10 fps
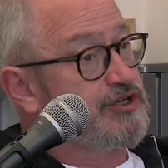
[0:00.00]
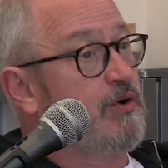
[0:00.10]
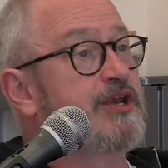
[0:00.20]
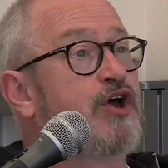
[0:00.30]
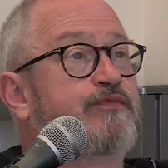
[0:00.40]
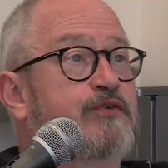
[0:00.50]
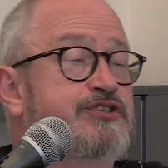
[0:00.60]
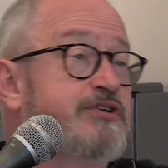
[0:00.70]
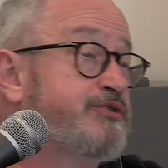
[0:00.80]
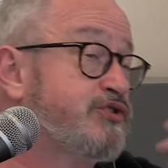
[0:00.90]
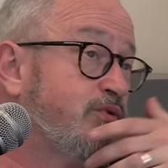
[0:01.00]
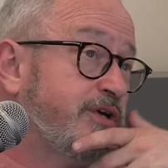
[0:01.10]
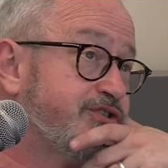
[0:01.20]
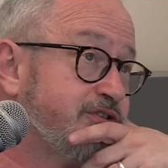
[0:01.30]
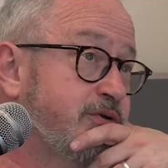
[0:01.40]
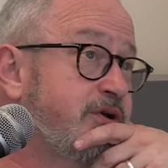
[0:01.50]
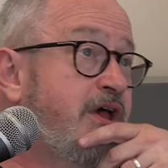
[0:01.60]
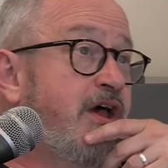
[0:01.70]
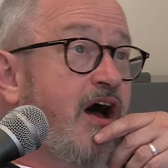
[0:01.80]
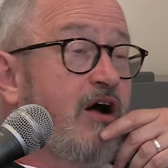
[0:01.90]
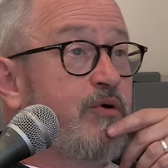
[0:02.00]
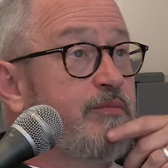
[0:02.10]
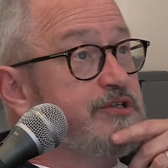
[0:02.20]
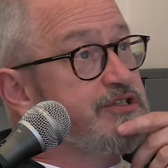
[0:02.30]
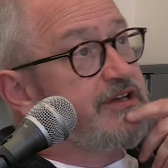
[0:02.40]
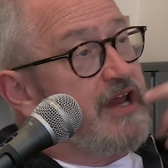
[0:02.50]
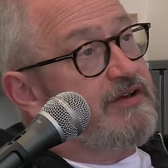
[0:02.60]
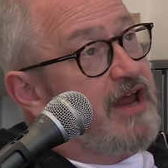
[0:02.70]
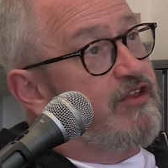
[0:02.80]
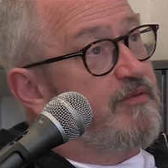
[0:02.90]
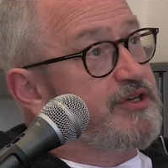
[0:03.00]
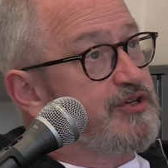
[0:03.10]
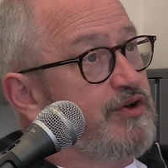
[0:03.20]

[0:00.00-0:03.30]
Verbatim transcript: So I know, for instance, I was talking to a woman who said, now that I've been